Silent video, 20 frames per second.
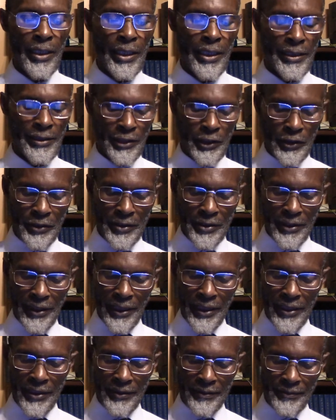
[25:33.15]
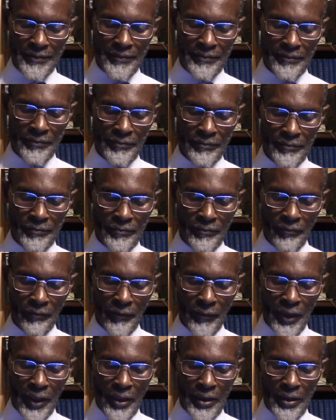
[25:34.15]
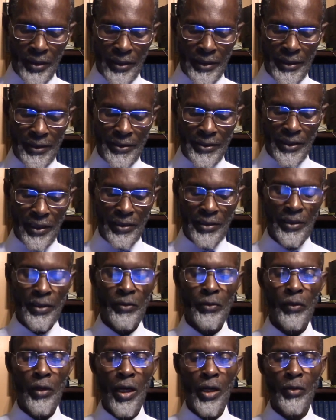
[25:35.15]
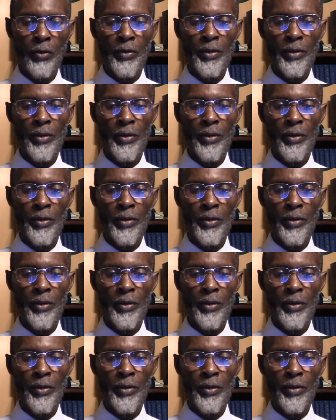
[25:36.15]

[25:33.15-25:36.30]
and you see there's nothing wrong